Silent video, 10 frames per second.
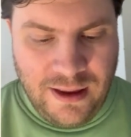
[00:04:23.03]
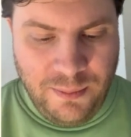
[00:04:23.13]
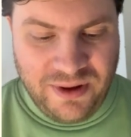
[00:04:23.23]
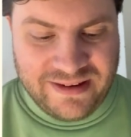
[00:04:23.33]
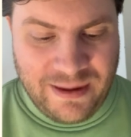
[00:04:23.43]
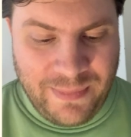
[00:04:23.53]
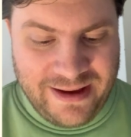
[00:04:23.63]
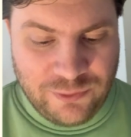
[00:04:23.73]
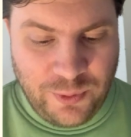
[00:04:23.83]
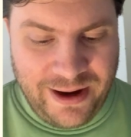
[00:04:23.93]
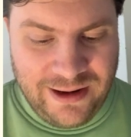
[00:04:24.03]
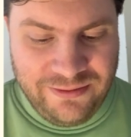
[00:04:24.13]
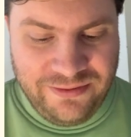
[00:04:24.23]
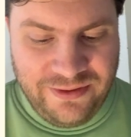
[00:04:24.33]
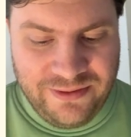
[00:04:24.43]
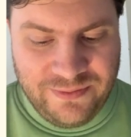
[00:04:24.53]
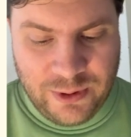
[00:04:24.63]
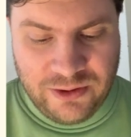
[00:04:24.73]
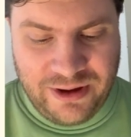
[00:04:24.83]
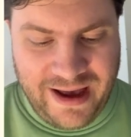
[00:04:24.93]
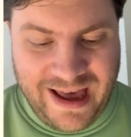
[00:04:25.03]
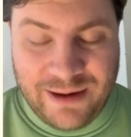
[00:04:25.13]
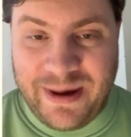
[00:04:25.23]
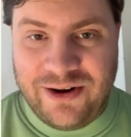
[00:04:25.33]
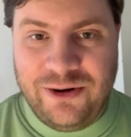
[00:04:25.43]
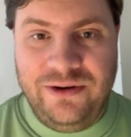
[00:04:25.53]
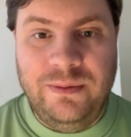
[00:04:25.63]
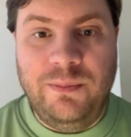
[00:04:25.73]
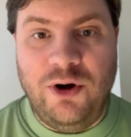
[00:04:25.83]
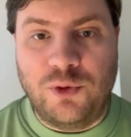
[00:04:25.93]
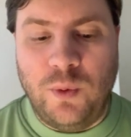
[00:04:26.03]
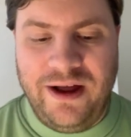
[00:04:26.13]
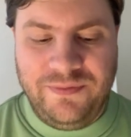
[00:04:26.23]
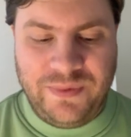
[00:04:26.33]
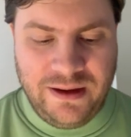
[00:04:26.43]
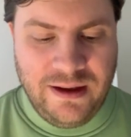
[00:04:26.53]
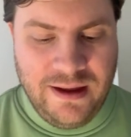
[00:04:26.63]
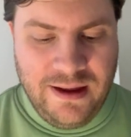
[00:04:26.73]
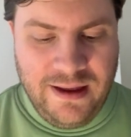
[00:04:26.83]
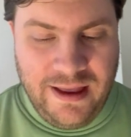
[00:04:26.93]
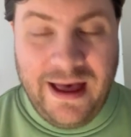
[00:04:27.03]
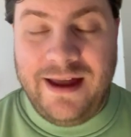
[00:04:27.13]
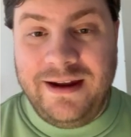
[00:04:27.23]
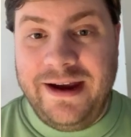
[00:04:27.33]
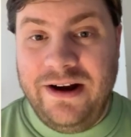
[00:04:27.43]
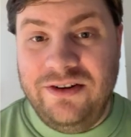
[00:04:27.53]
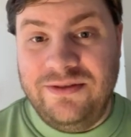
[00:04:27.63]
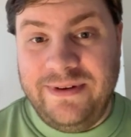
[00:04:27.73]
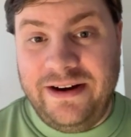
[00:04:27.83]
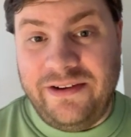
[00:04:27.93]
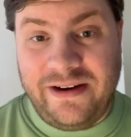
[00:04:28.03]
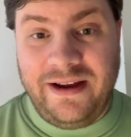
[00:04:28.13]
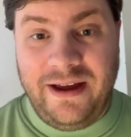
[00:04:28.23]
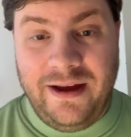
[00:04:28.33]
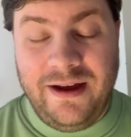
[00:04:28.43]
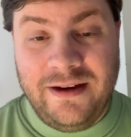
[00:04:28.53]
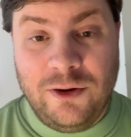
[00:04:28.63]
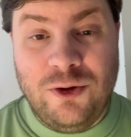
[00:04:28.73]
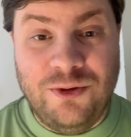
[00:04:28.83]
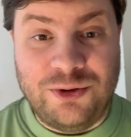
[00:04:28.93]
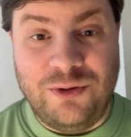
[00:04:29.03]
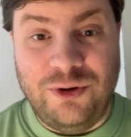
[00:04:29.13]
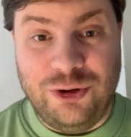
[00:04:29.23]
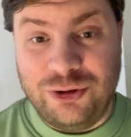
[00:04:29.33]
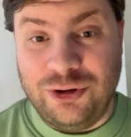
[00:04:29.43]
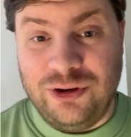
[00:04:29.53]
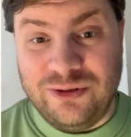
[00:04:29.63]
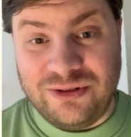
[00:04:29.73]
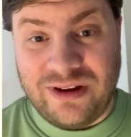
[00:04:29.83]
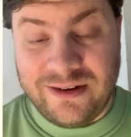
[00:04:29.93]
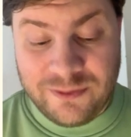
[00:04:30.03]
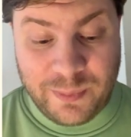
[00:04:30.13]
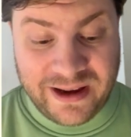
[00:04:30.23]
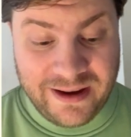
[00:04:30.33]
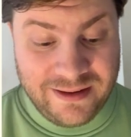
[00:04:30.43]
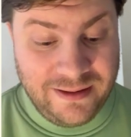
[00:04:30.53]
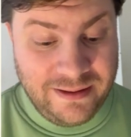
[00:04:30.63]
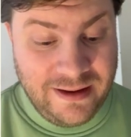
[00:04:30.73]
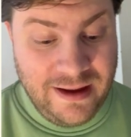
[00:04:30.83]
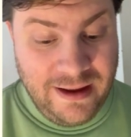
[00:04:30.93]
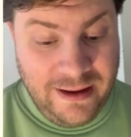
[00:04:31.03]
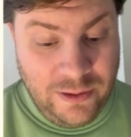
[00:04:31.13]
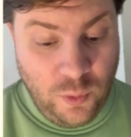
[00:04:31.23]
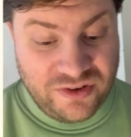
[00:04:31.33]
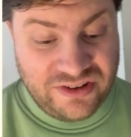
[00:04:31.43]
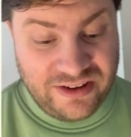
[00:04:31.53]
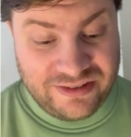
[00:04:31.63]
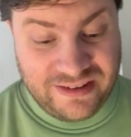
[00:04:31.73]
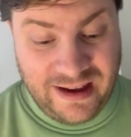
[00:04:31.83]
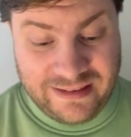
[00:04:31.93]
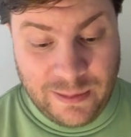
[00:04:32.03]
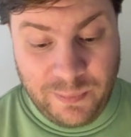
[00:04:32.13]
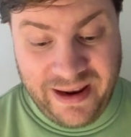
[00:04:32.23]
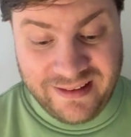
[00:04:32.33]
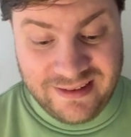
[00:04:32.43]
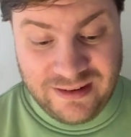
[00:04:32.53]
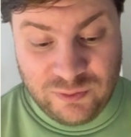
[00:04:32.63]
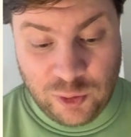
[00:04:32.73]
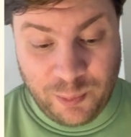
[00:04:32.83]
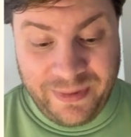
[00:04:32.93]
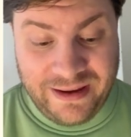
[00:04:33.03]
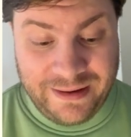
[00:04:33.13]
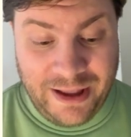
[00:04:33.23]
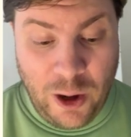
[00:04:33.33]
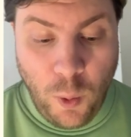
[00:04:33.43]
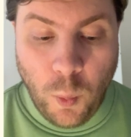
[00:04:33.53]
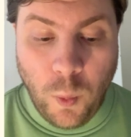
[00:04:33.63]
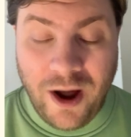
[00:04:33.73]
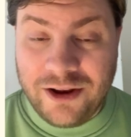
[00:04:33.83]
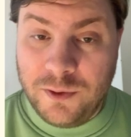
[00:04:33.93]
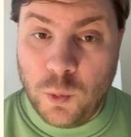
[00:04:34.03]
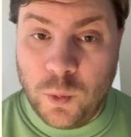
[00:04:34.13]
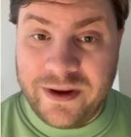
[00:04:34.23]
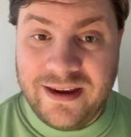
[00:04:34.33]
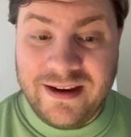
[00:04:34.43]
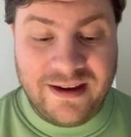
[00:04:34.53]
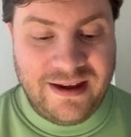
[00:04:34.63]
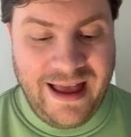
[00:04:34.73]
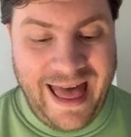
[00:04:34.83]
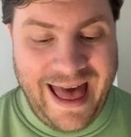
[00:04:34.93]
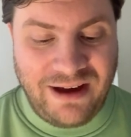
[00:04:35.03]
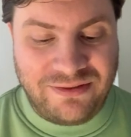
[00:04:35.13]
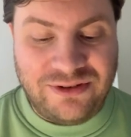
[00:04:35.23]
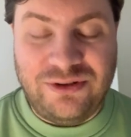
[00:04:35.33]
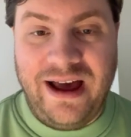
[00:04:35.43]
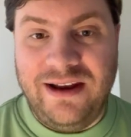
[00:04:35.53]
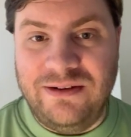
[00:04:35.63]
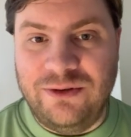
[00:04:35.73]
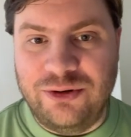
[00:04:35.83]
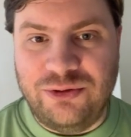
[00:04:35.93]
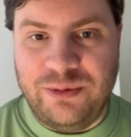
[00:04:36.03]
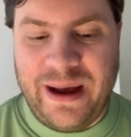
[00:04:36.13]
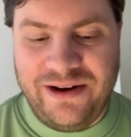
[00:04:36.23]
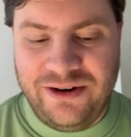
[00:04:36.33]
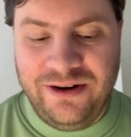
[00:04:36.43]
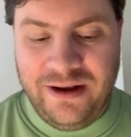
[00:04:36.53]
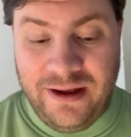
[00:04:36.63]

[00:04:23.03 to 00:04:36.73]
But yeah, May 12th, Annie Banner, part one. And here's where the controversial stuff begin, which is that the Blitz will be one week after the anniversary banner.